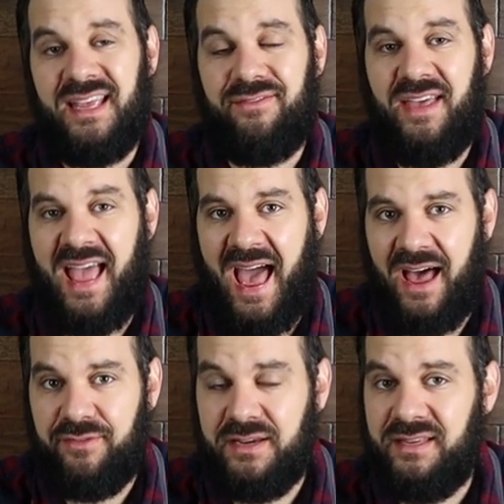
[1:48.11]
If they
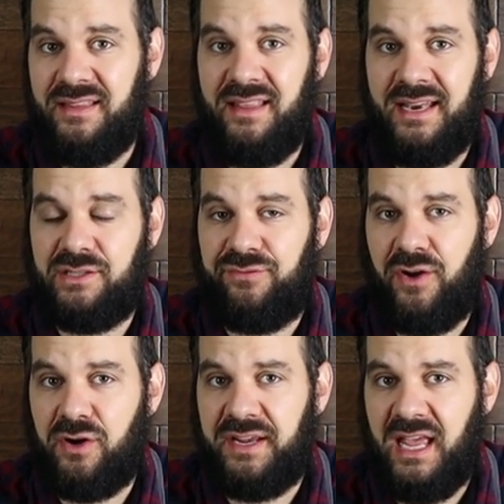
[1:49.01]
haven't, then it's
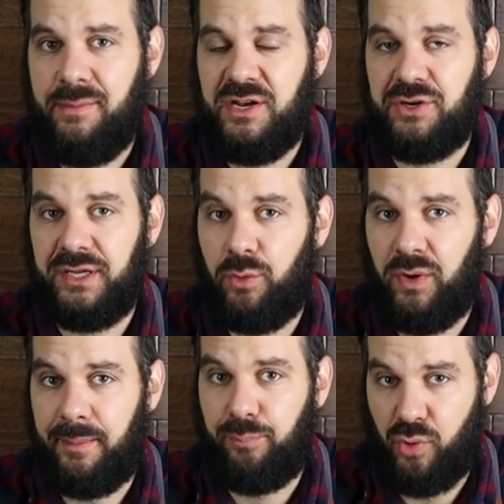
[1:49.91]
fair game and you're gonna
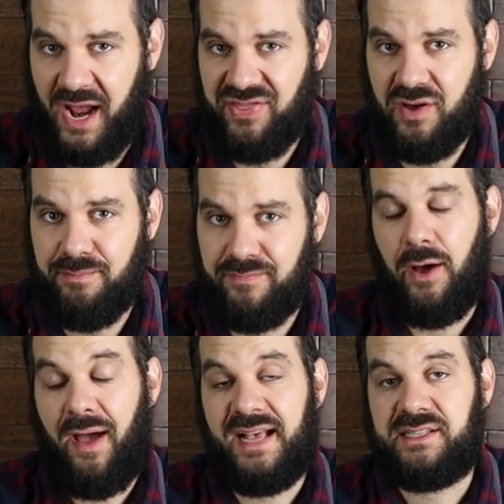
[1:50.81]
wanna brine them.
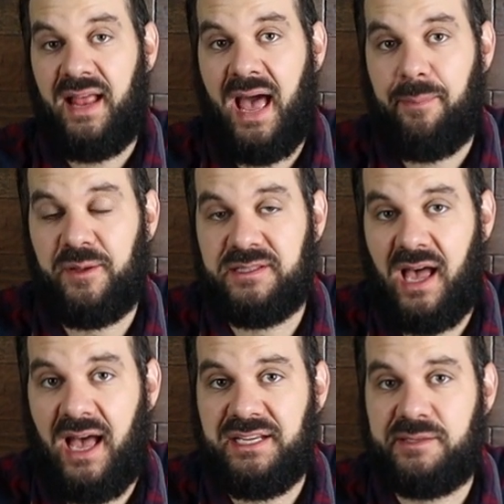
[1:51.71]
Now, as it happens,
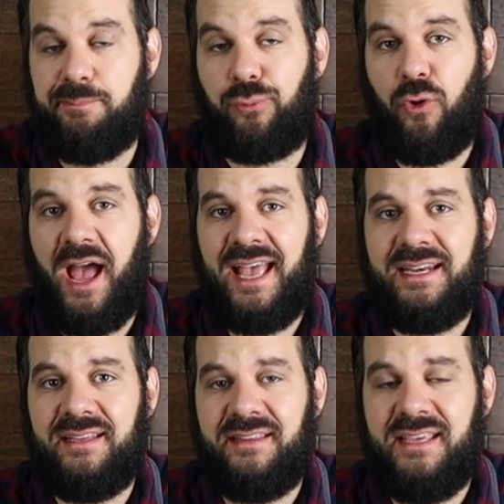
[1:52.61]
I just
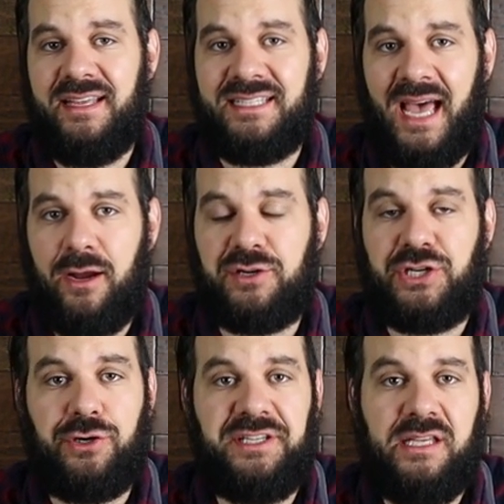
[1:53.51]
brined the entire
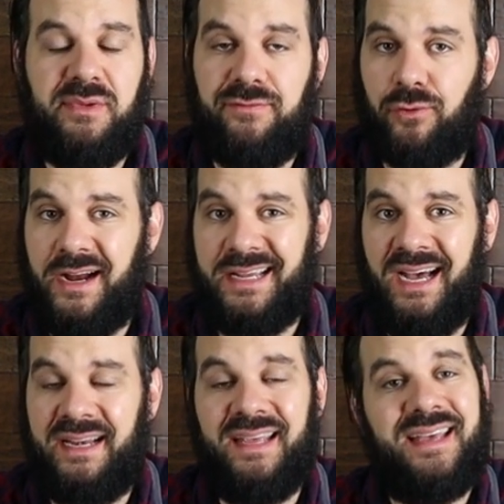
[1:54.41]
turkey before I
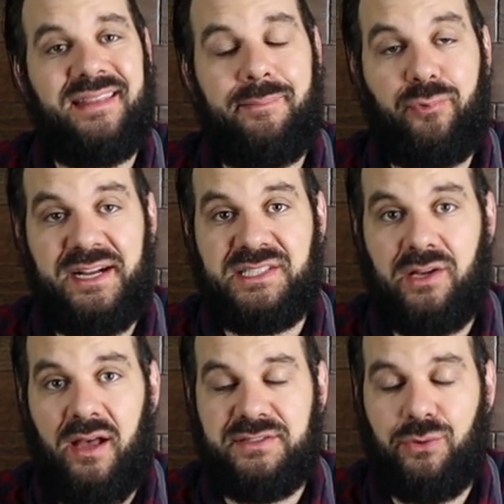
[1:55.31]
cut the breasts
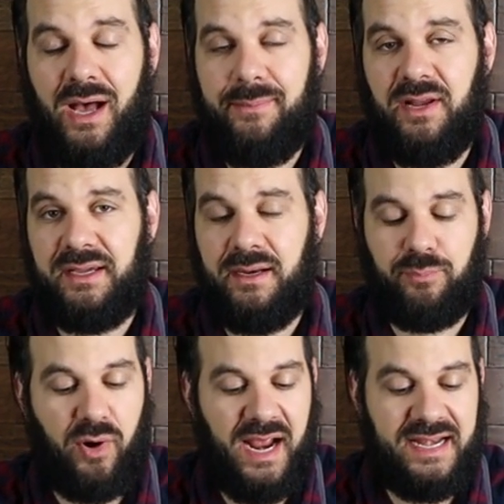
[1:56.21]
off, so I'm not gonna
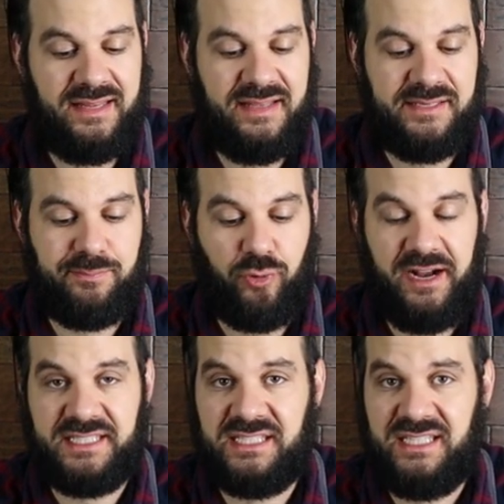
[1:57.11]
brine these
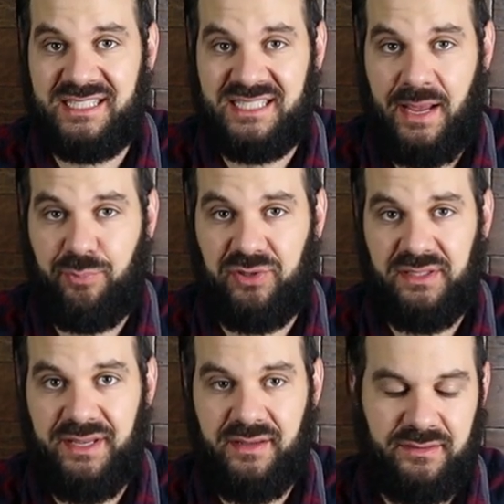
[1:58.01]
breasts
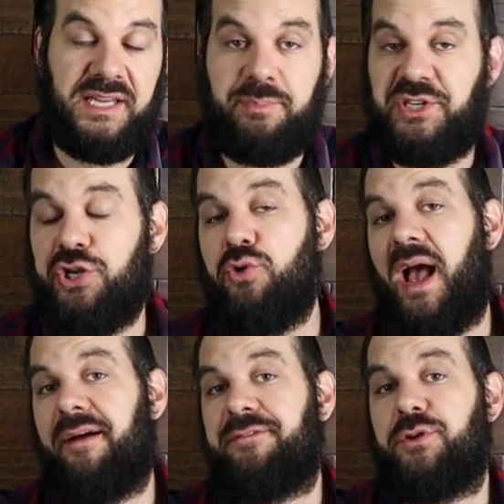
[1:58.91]
separately. Step two,
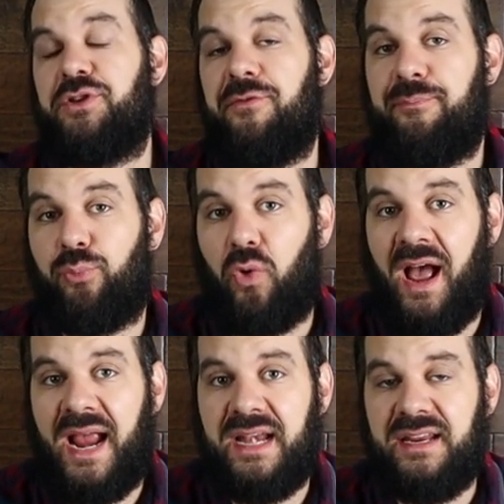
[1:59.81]
after you
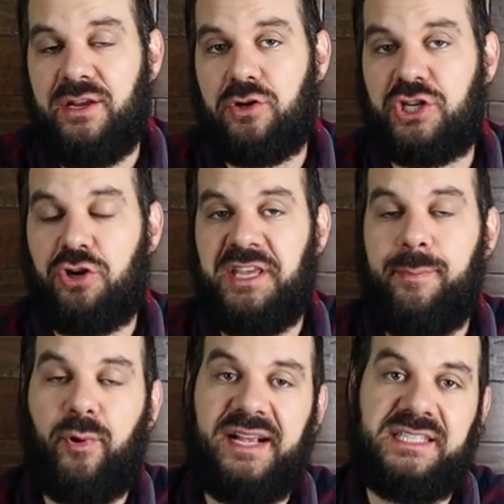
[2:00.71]
brined your turkey
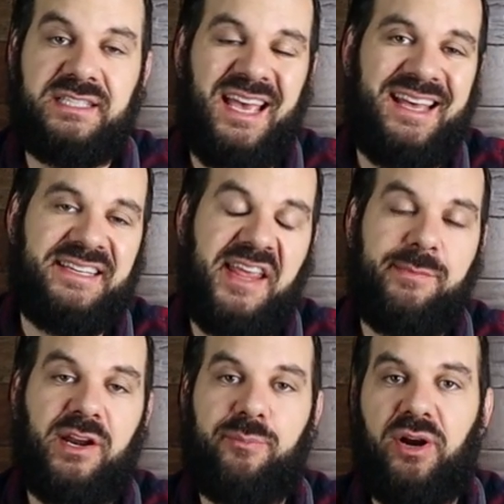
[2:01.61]
breasts, take
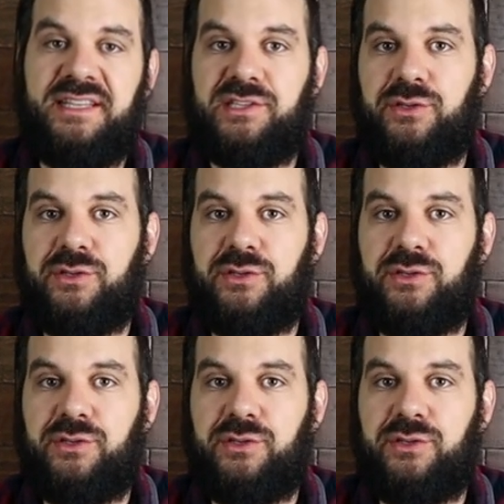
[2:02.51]
them out of the brine